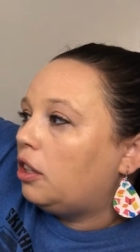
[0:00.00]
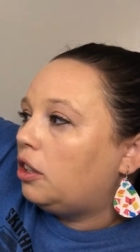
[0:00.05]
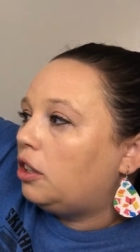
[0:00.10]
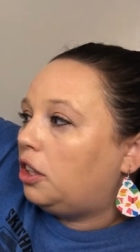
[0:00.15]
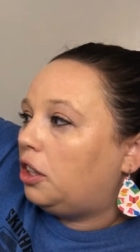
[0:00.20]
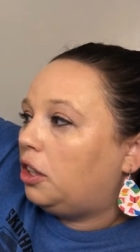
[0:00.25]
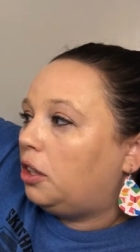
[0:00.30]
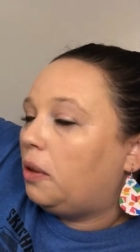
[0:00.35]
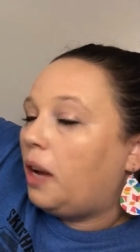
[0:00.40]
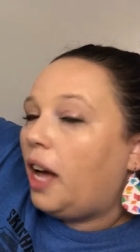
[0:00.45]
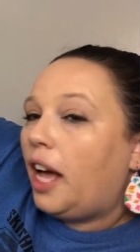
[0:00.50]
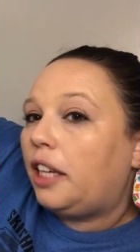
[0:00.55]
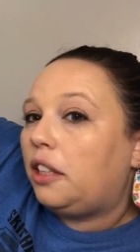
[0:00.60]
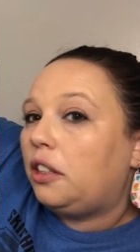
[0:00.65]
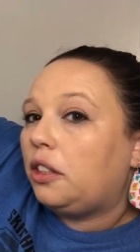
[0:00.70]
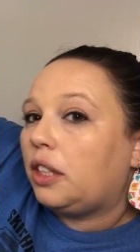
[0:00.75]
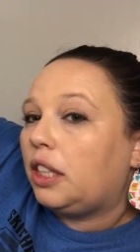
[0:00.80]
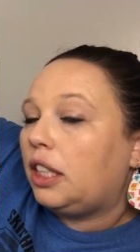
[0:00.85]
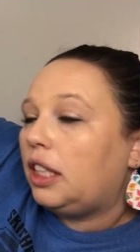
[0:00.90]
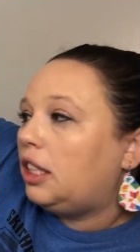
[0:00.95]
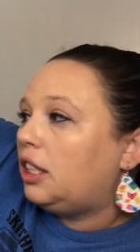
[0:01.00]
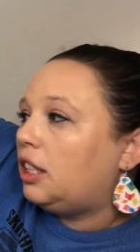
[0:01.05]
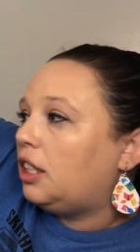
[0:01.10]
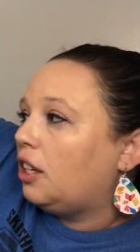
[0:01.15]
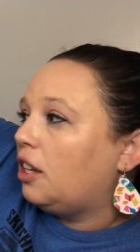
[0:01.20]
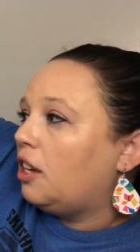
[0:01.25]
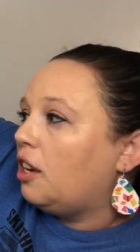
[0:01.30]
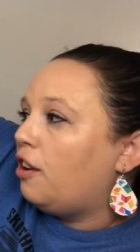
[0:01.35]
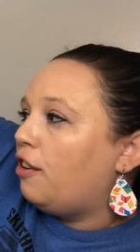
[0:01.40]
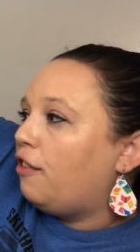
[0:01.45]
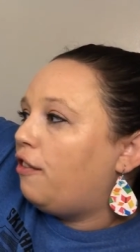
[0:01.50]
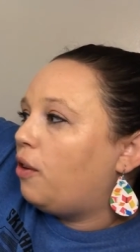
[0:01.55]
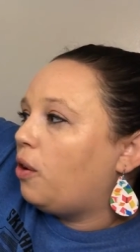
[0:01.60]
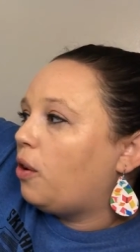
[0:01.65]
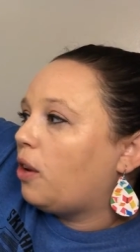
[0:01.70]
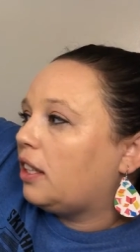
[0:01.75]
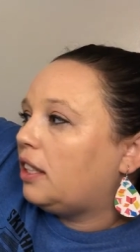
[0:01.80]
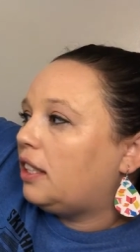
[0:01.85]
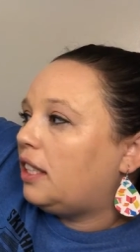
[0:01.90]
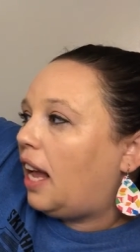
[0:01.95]
Two hundreds,
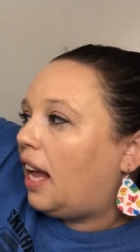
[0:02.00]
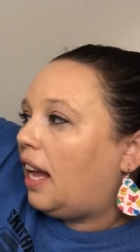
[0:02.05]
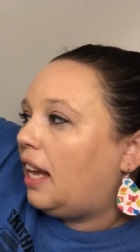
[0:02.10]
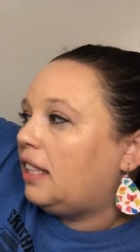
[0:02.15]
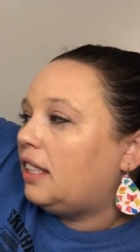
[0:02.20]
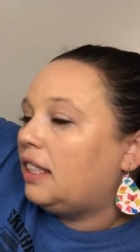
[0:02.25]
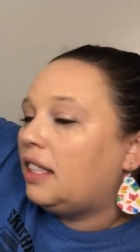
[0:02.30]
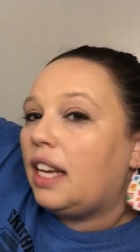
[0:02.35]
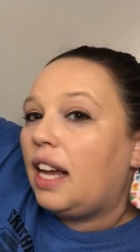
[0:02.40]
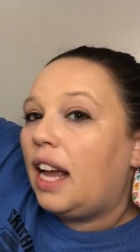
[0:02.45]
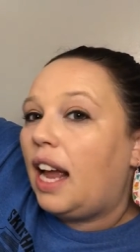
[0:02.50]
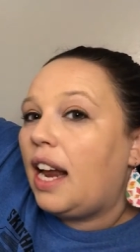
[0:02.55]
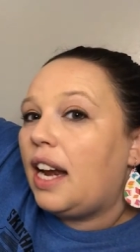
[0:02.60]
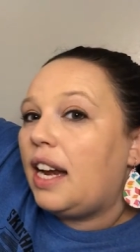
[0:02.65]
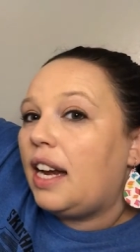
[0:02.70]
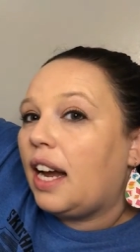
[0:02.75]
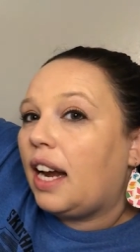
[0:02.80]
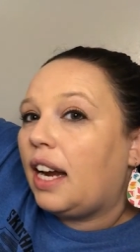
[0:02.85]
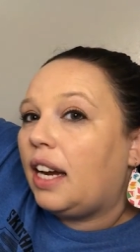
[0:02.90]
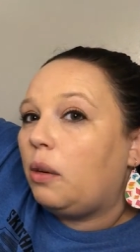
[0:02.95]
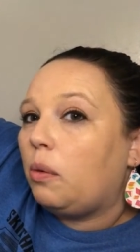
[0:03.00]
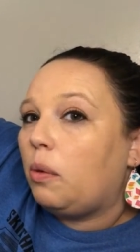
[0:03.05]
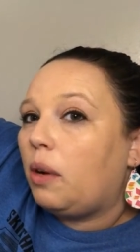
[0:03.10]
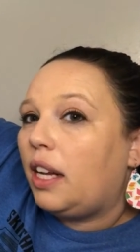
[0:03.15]
four tens, and nine